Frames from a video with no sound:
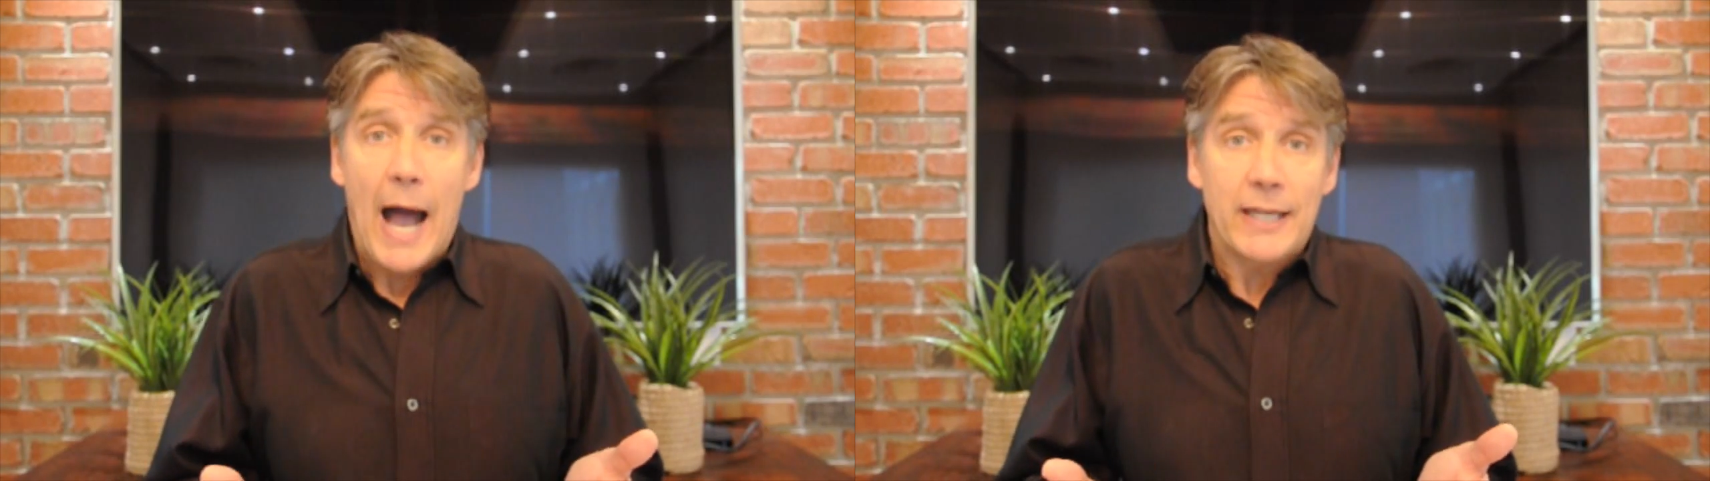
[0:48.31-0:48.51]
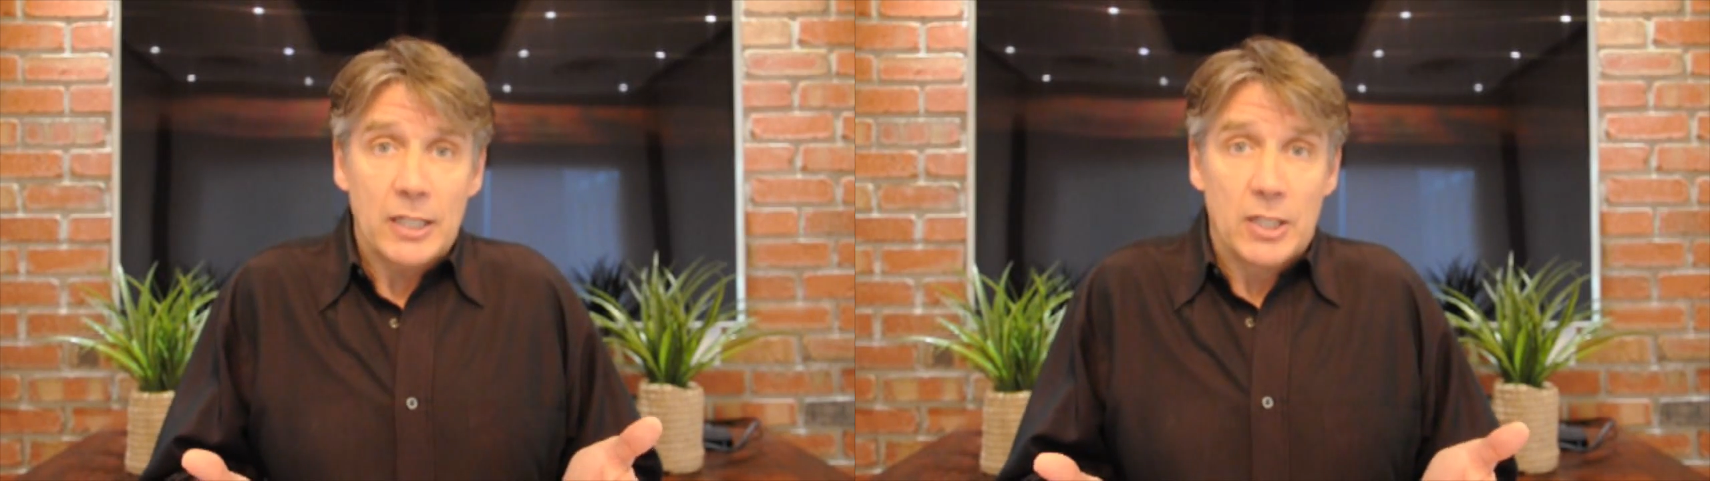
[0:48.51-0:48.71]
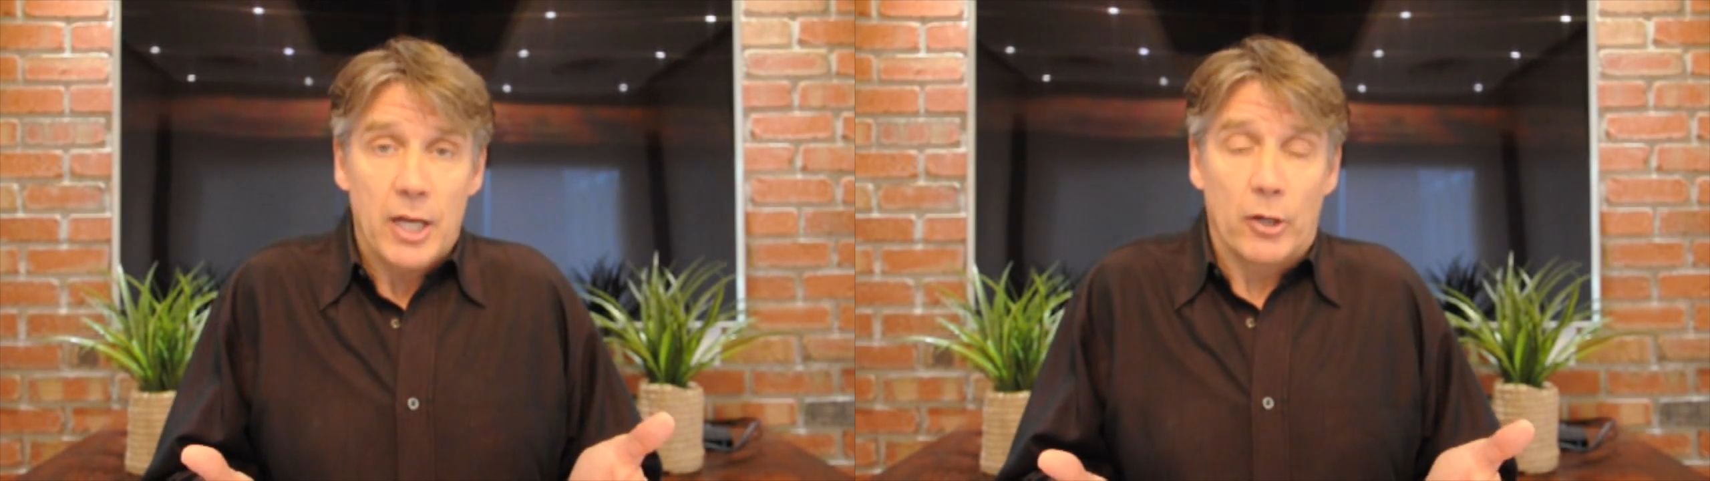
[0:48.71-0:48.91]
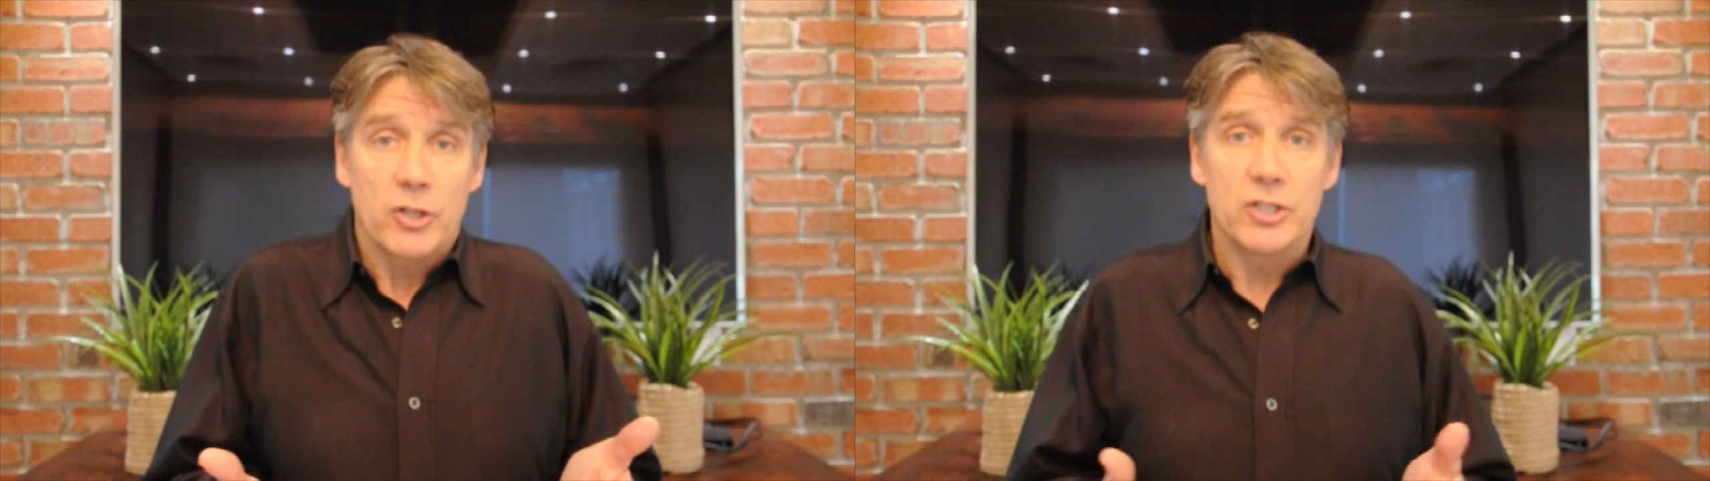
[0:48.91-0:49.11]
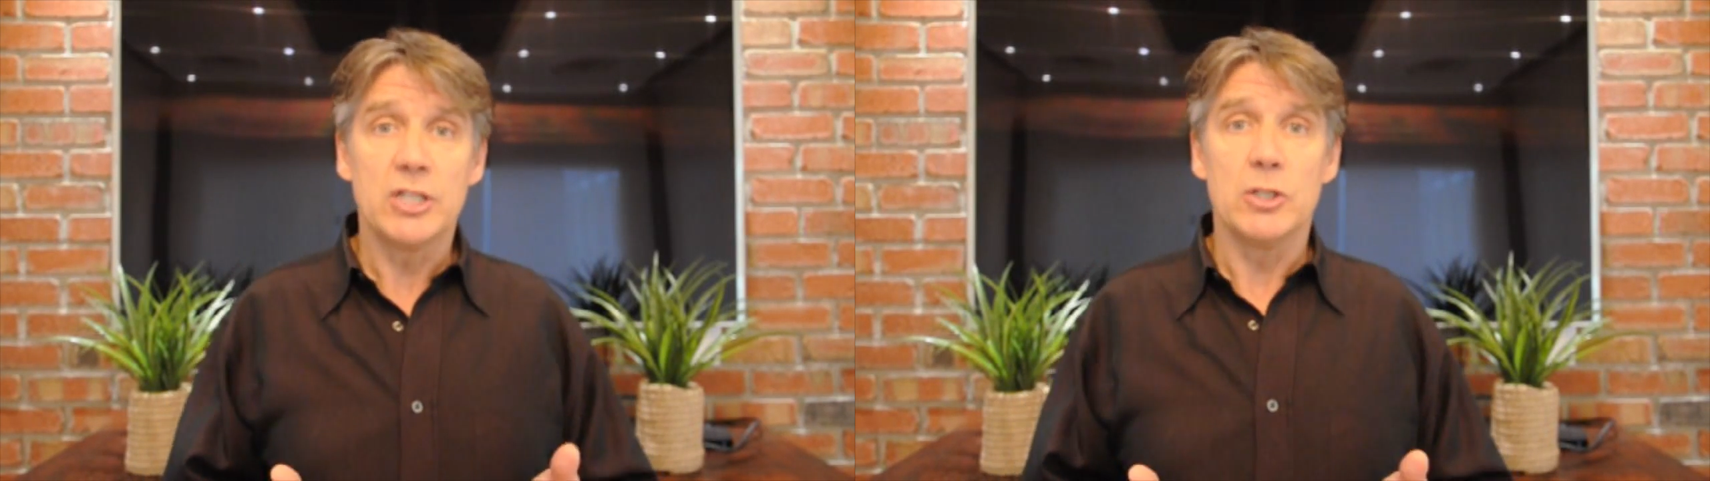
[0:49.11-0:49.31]
I can
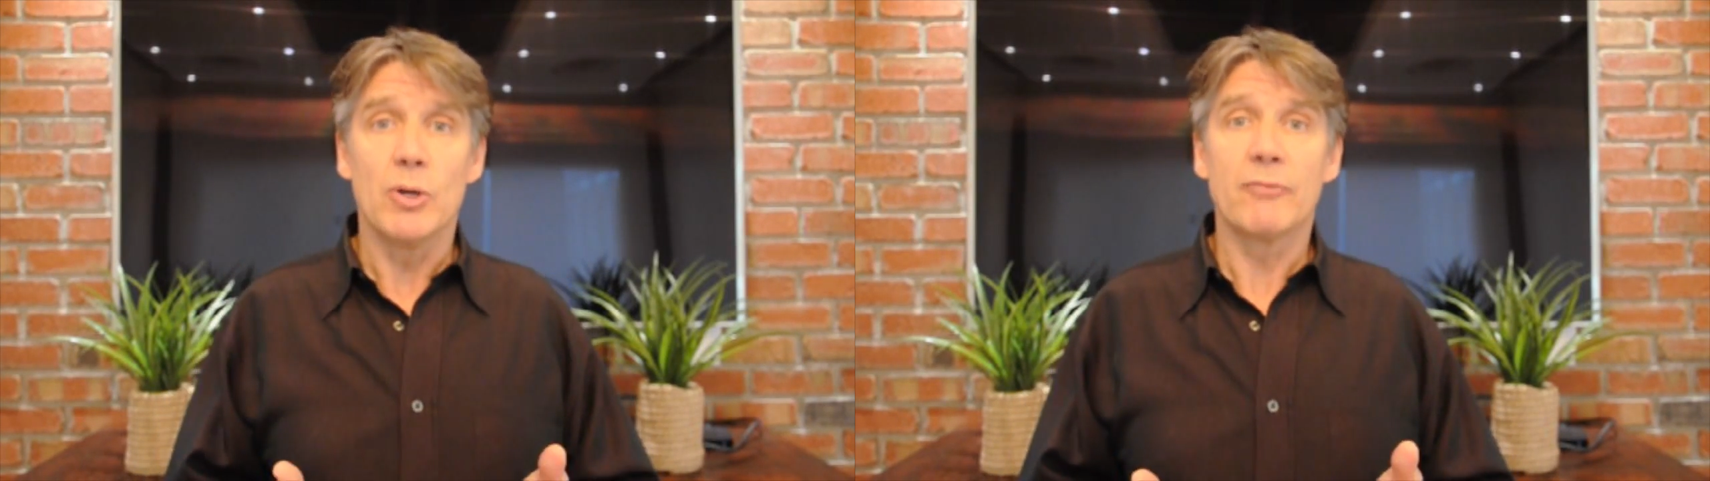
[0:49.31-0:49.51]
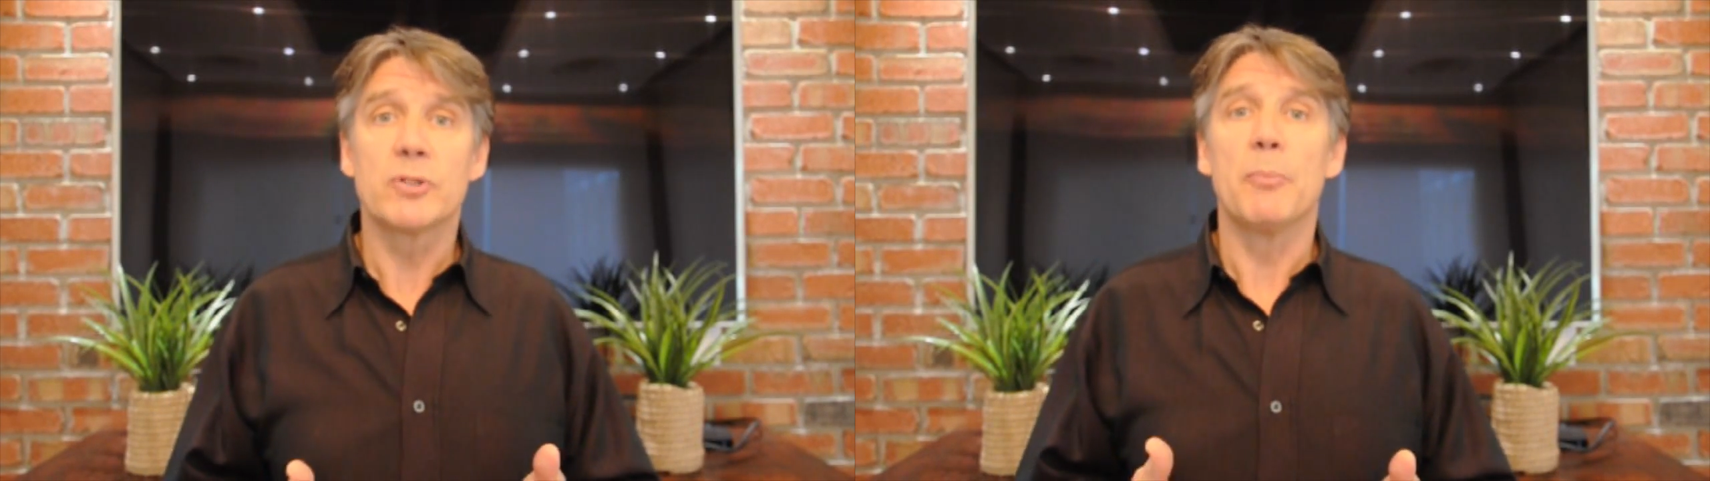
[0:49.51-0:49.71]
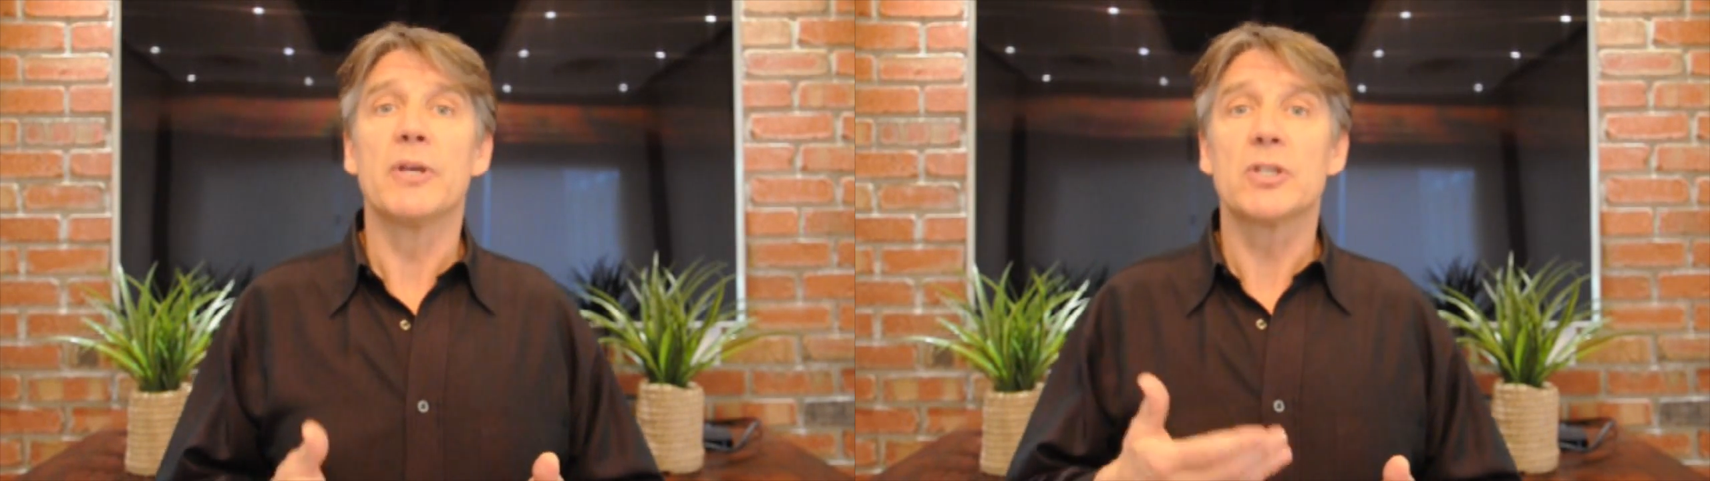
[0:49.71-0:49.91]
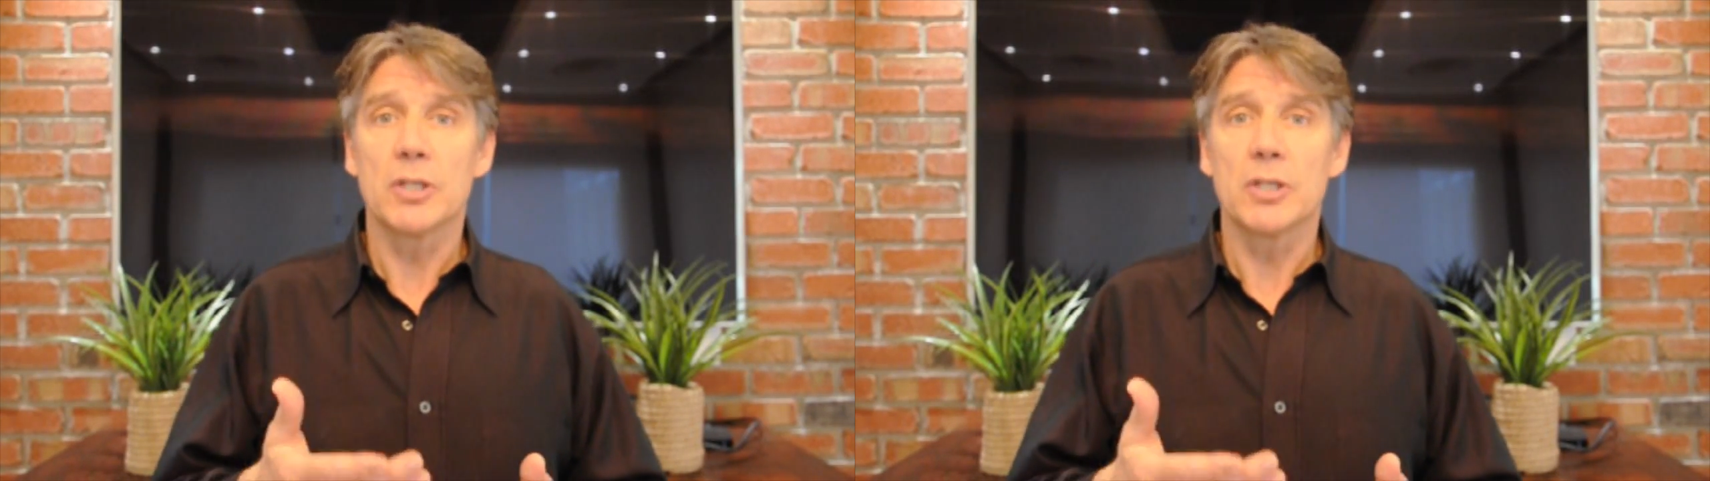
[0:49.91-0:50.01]
guarantee you have something